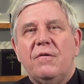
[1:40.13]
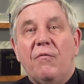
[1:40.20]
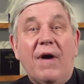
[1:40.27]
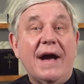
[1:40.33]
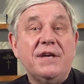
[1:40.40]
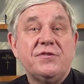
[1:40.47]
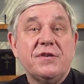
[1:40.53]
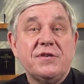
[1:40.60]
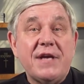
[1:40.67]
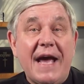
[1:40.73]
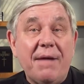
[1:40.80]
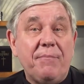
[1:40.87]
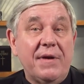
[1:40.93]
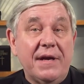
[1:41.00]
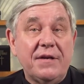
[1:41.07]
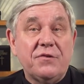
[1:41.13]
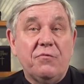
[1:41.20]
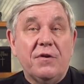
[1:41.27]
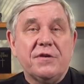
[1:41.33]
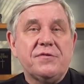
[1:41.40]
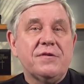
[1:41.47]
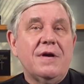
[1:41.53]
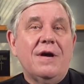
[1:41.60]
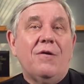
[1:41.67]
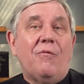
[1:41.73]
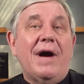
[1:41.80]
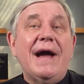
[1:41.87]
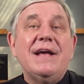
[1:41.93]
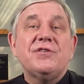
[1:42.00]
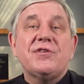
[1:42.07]
Why is this happening to us?
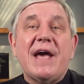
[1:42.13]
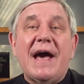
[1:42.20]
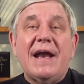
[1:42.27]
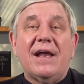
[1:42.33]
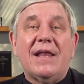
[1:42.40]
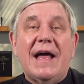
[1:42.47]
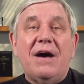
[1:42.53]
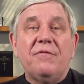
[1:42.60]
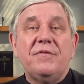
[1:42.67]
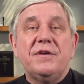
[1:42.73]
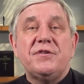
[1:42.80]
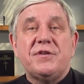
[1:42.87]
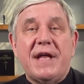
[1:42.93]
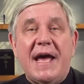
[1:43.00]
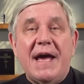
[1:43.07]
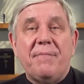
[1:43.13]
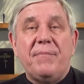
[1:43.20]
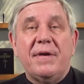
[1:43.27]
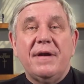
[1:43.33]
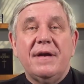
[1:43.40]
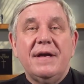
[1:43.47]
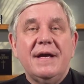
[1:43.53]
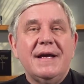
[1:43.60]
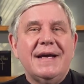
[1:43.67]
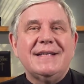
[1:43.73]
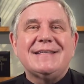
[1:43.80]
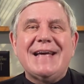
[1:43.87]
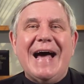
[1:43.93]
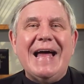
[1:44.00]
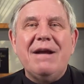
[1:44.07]
Why has God allowed this to happen?
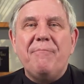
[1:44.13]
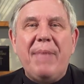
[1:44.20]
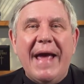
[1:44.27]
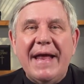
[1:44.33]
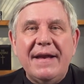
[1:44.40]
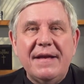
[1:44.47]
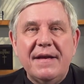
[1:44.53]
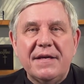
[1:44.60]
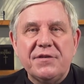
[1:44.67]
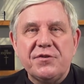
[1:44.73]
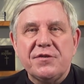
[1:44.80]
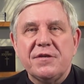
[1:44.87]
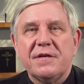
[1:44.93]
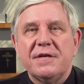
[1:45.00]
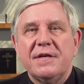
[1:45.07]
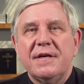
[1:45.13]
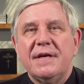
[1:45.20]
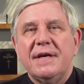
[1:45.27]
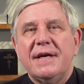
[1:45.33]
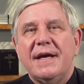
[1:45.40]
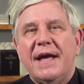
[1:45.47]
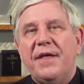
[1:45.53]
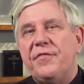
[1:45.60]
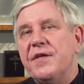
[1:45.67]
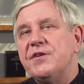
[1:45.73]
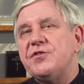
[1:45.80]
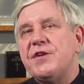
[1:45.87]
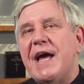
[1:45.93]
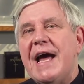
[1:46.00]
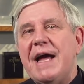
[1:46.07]
Has God abandoned us? At
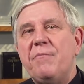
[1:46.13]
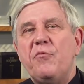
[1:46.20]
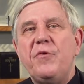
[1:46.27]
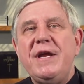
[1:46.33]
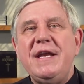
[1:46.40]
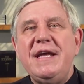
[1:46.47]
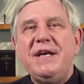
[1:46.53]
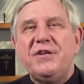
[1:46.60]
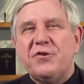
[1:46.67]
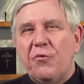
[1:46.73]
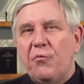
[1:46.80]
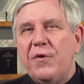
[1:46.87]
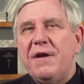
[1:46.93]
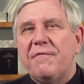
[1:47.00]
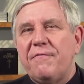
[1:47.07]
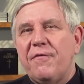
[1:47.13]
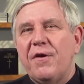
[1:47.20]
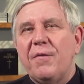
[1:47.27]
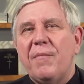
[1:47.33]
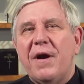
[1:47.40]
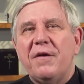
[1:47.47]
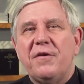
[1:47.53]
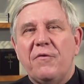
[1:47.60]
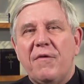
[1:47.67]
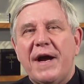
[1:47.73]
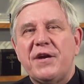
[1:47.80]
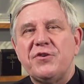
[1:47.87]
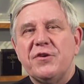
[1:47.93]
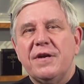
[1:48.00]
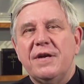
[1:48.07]
this time, we need to reaffirm our
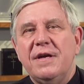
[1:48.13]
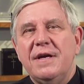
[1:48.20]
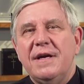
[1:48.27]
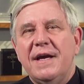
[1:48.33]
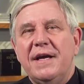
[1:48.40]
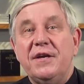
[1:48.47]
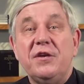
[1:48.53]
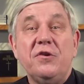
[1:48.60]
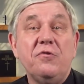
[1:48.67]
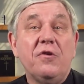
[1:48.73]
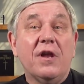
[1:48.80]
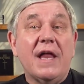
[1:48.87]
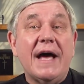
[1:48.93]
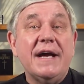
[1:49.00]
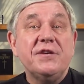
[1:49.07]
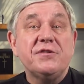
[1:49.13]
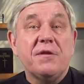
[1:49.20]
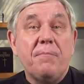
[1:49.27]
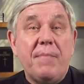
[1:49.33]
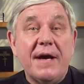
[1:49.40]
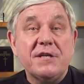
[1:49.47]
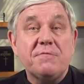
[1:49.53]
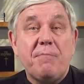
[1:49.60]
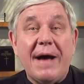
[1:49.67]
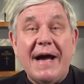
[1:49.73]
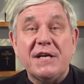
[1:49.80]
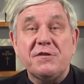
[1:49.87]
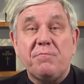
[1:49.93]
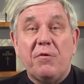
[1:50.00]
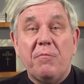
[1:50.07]
direction and to utilize the best
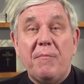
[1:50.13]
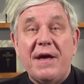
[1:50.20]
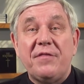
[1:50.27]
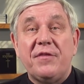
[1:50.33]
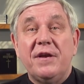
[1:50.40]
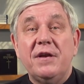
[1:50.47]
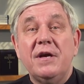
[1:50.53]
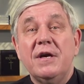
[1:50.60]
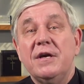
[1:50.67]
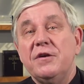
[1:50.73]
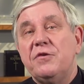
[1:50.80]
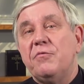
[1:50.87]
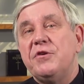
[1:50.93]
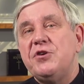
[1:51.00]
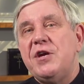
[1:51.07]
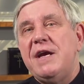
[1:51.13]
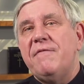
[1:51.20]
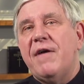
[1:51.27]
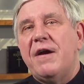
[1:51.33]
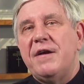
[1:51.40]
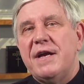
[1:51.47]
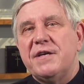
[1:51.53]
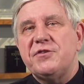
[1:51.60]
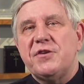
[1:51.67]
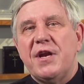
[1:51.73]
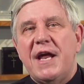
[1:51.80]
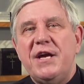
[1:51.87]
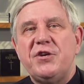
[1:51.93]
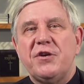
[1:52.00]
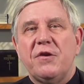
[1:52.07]
possible method to achieve our
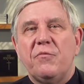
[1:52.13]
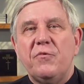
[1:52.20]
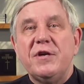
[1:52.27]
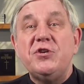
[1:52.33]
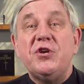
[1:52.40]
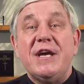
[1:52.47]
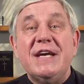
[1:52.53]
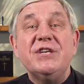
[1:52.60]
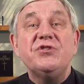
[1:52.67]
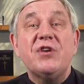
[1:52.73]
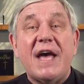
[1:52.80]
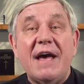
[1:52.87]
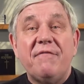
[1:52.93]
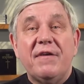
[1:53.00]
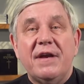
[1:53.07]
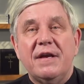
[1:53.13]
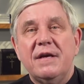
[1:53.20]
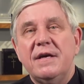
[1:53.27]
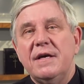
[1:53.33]
destination, which is heaven.